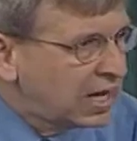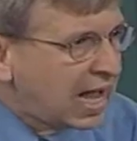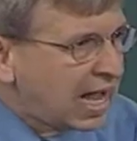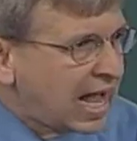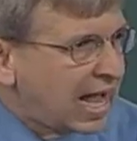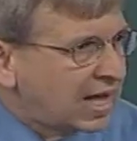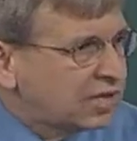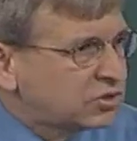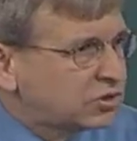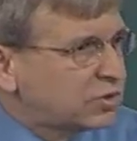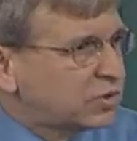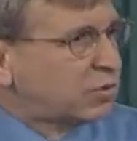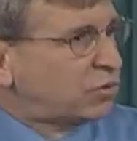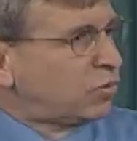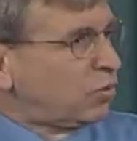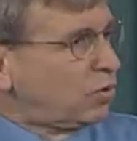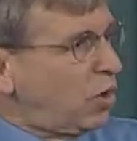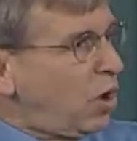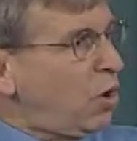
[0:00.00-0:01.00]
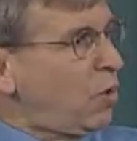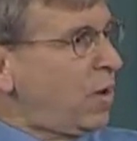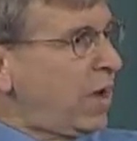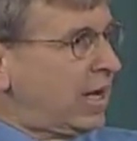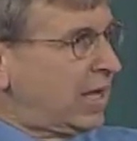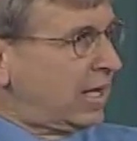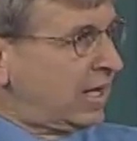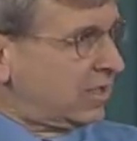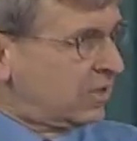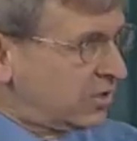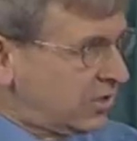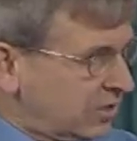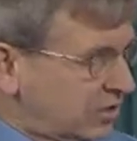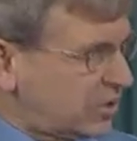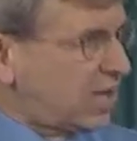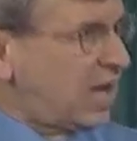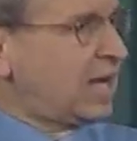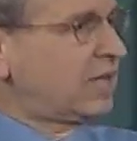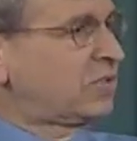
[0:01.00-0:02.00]
as growing into the
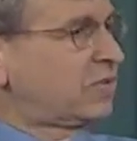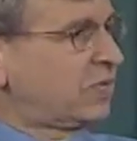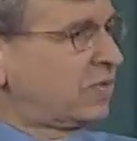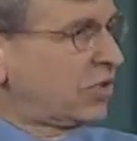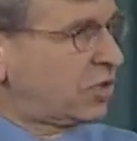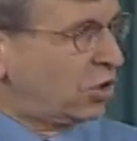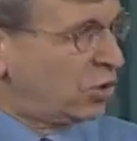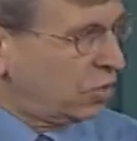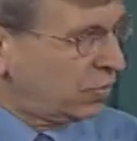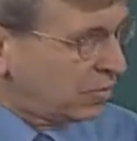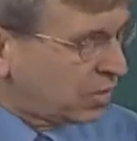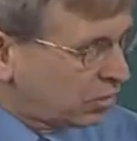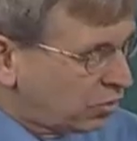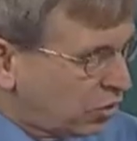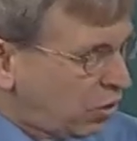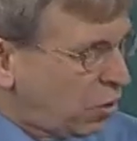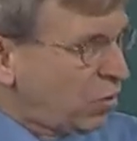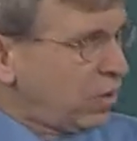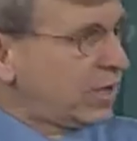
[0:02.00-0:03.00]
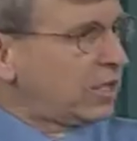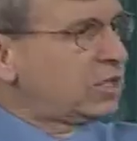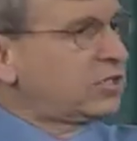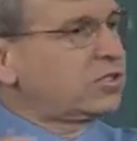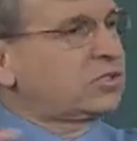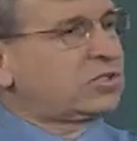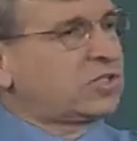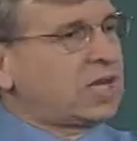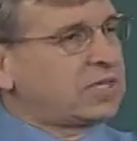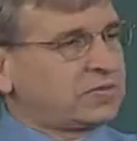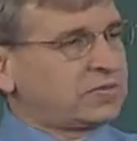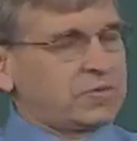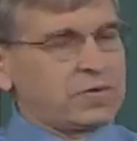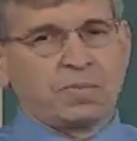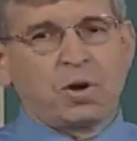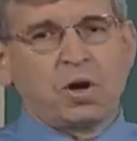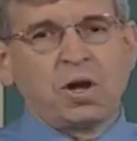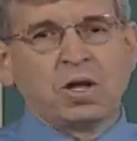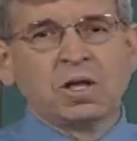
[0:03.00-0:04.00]
size of the cube or growing into the size of a
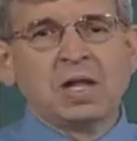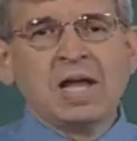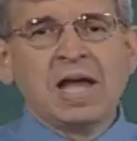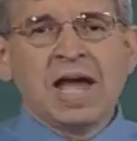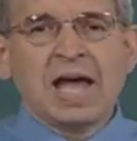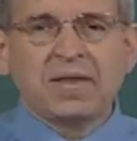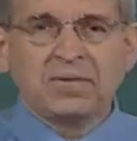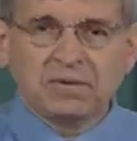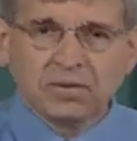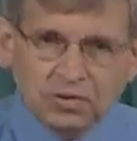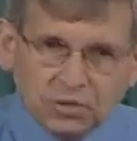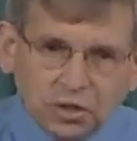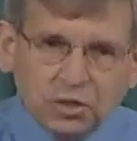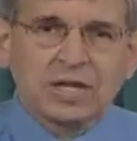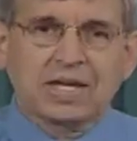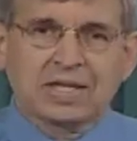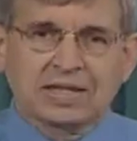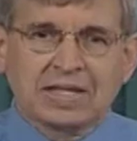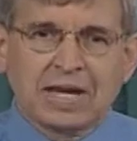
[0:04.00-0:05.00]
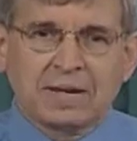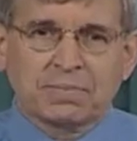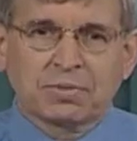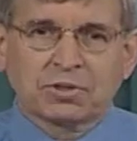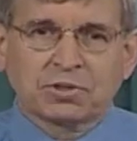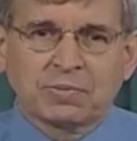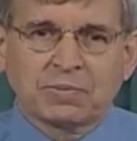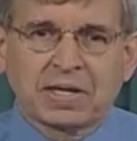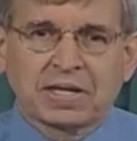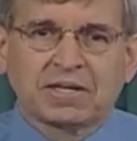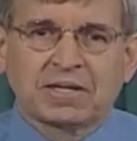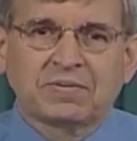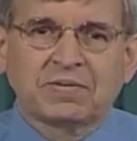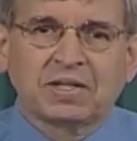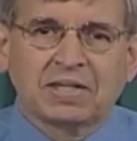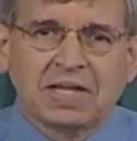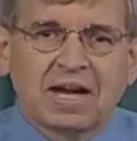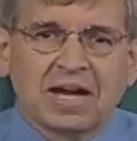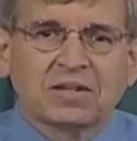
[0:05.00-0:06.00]
ball, and looking at that perspective
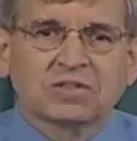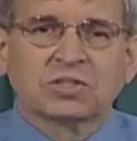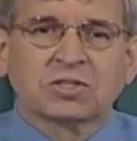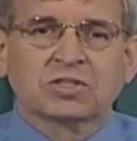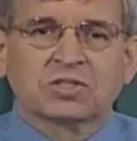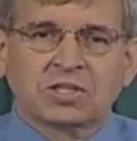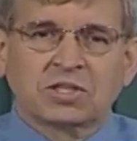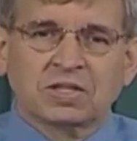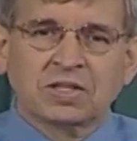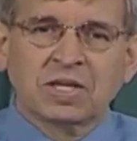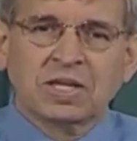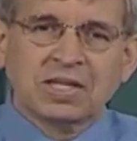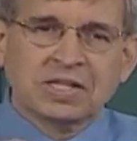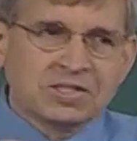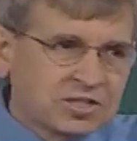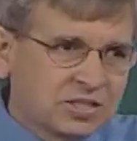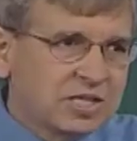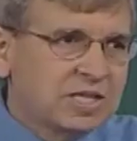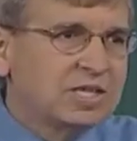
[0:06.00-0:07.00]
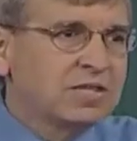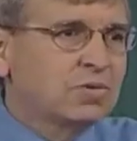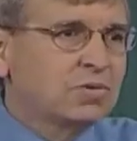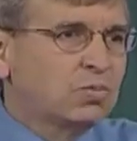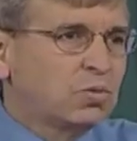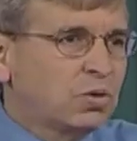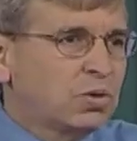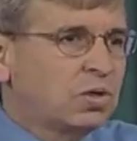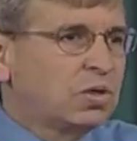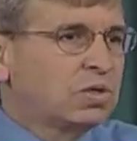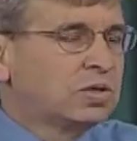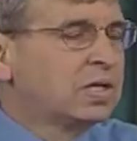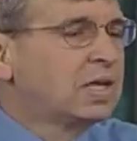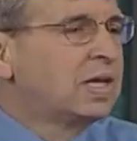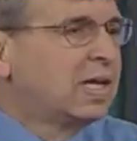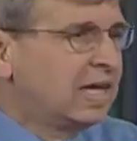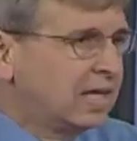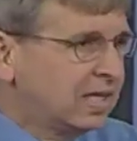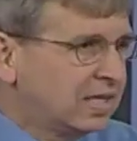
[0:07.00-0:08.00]
allows us to see the world
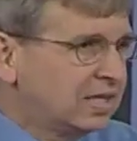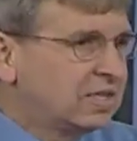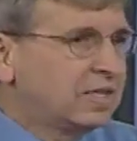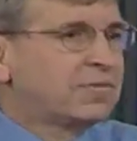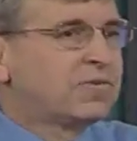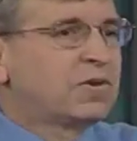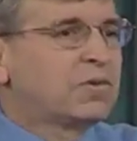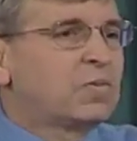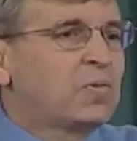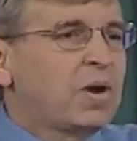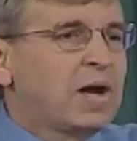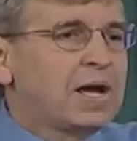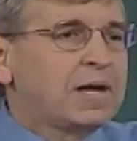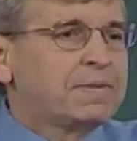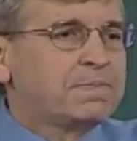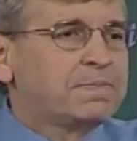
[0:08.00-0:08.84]
in a different way.